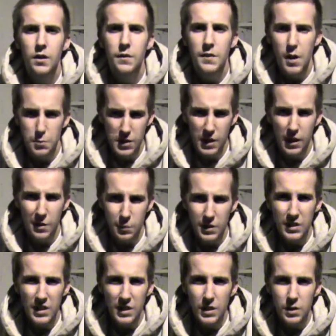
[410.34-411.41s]
not being able to
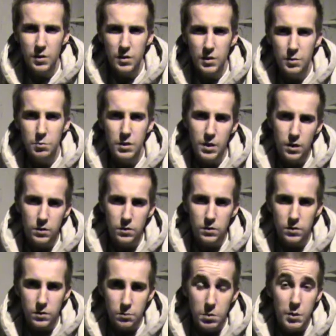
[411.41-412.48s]
get it
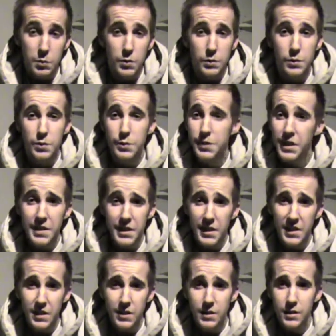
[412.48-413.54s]
because people who didn't
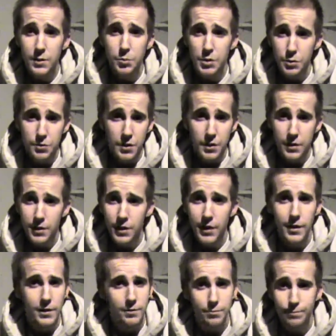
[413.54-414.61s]
need it abused it,
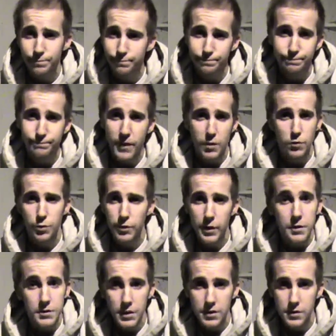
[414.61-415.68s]
and everyone
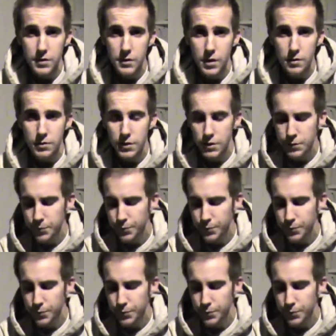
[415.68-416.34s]
else has to suffer.